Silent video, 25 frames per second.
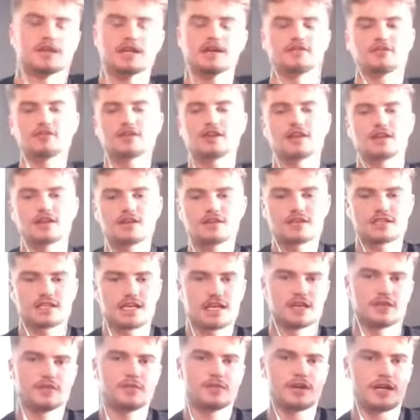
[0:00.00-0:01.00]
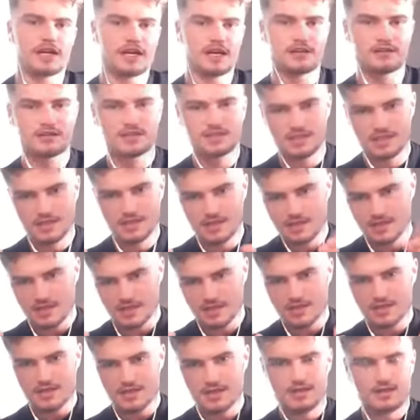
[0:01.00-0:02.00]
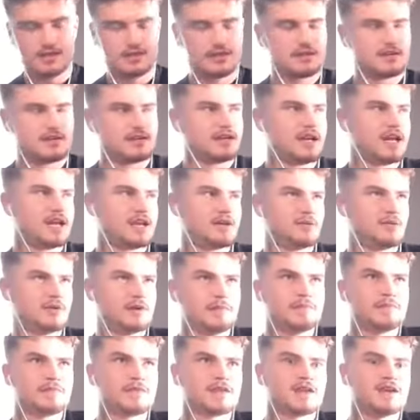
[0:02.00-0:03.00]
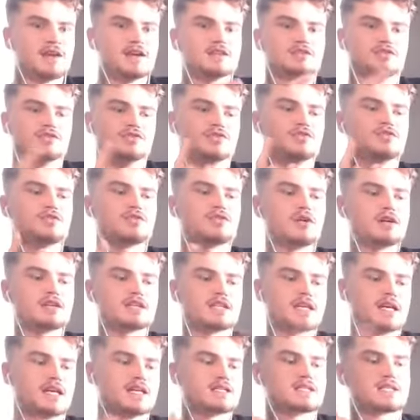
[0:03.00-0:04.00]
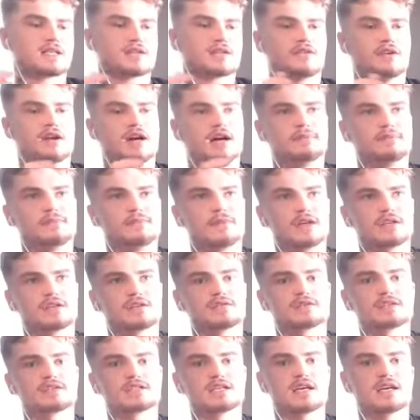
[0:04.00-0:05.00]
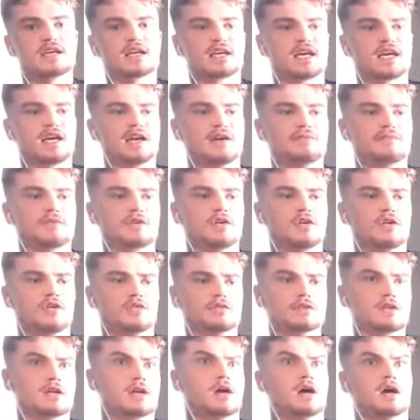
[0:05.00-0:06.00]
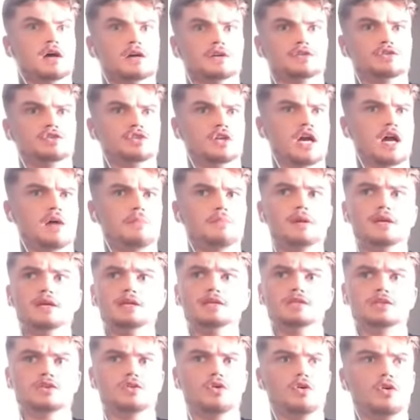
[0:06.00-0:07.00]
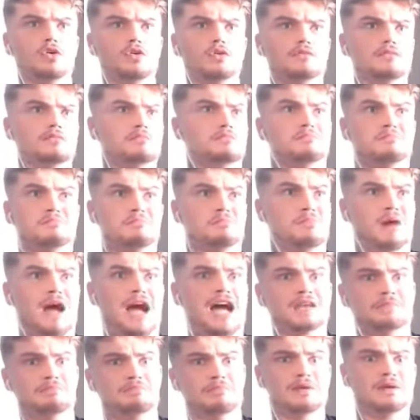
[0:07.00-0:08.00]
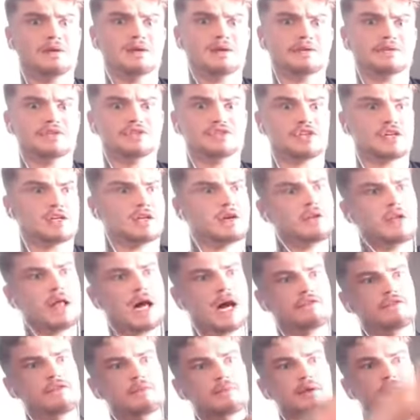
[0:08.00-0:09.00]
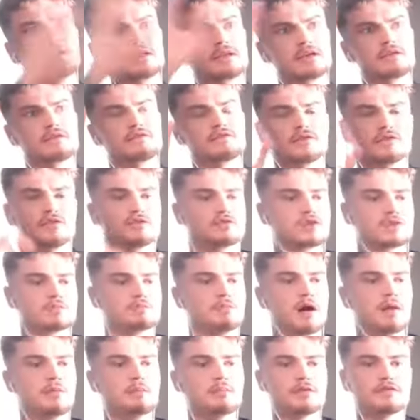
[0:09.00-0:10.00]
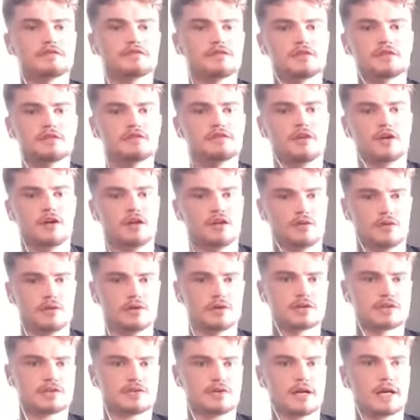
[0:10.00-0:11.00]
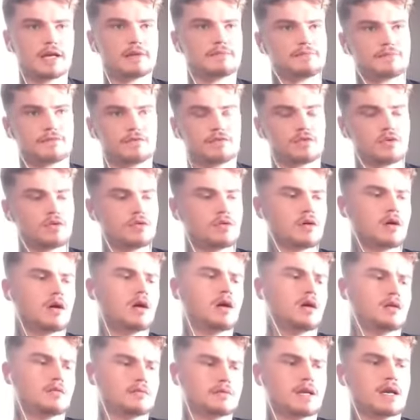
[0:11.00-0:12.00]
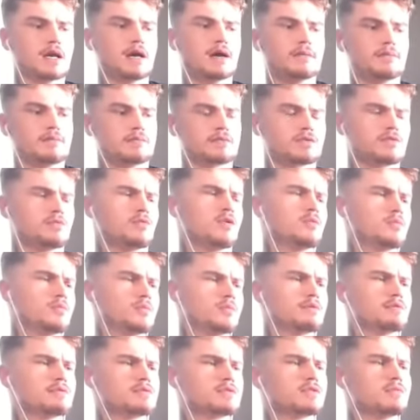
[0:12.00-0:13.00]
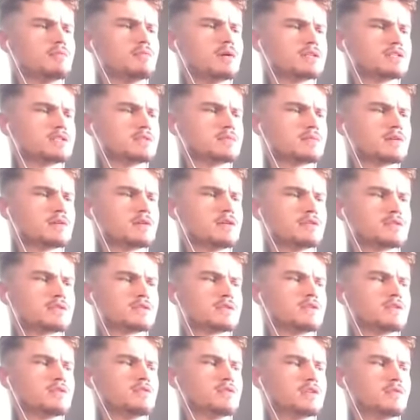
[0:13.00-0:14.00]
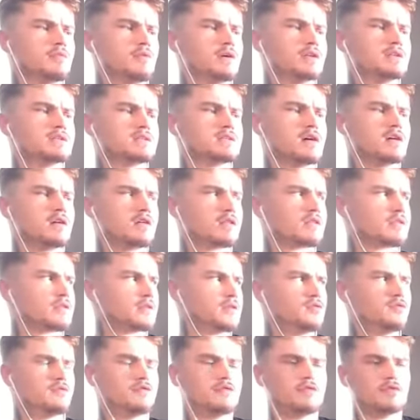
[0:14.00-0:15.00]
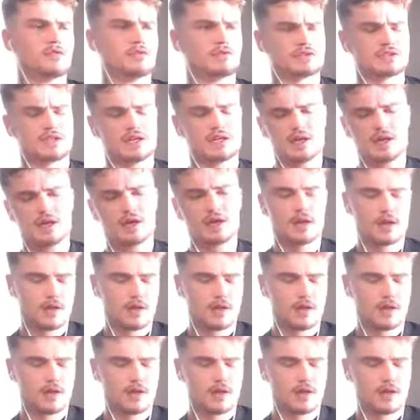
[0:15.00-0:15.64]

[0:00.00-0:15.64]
Never going to hear this anywhere else. Anyway, so you'll go onto Instagram and you'll see an account called Hijabi's Gone Bad Bitch, and it'll have a million. They'll just pump it full of followers, right? They'll go, yeah. oh yeah, so what? So Muslim girls are the only ones that aren't three oh fours.